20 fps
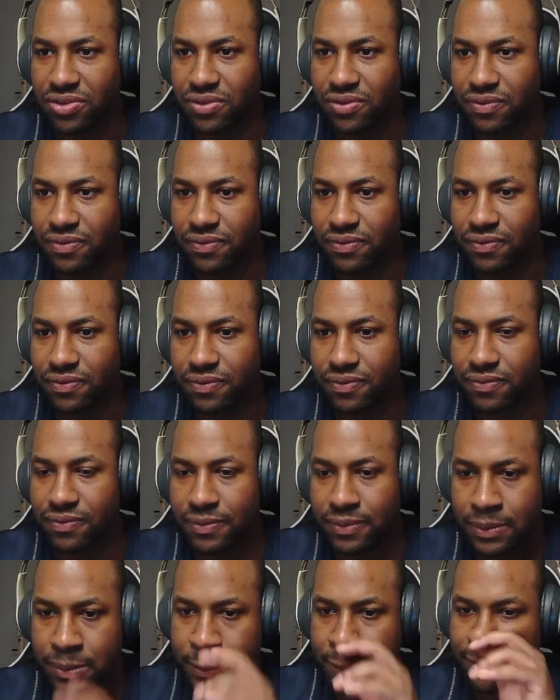
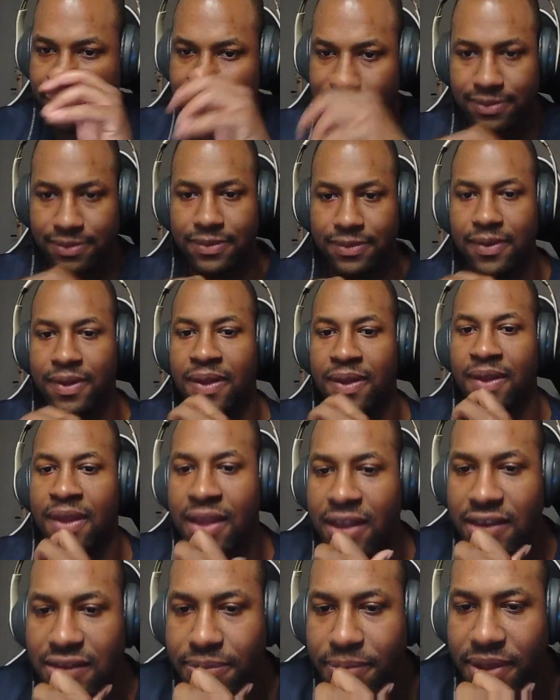
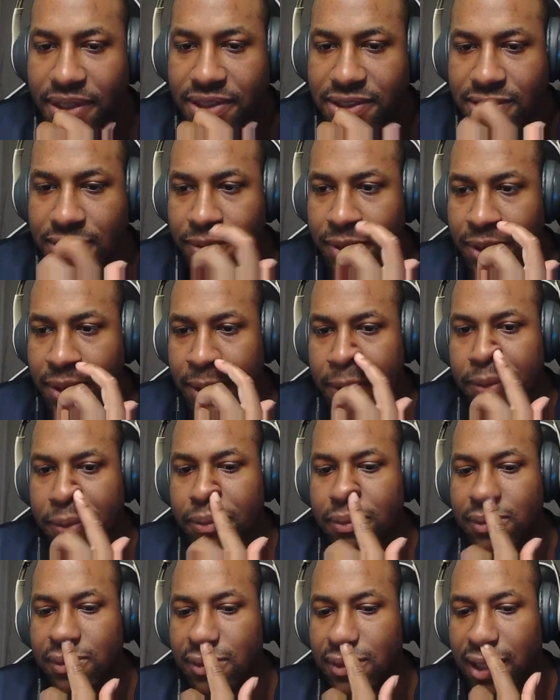Let's make sure we
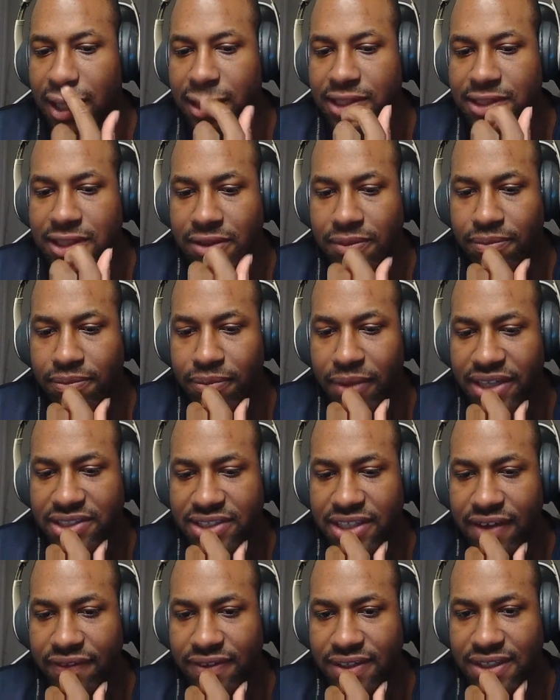actually might just
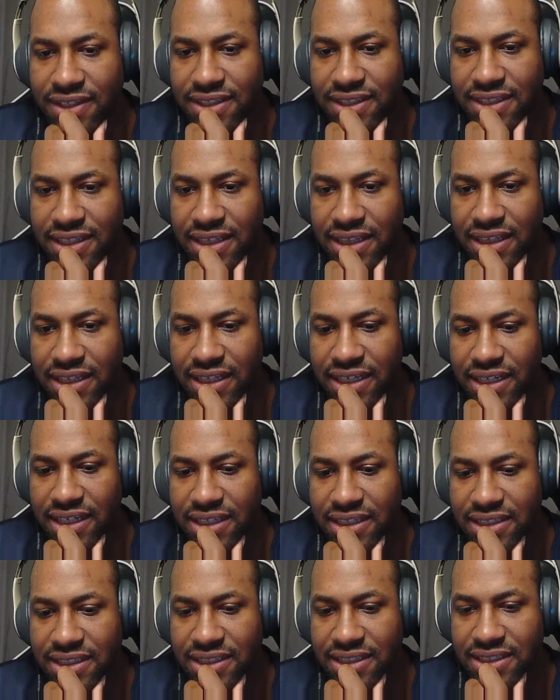have to delete it
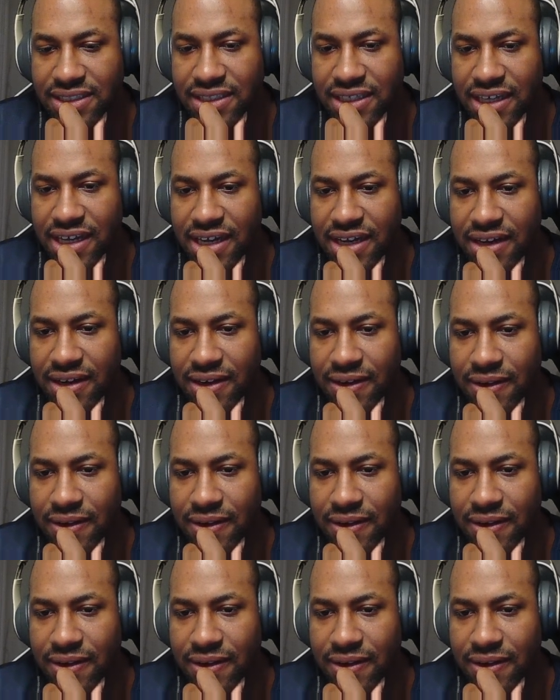entire.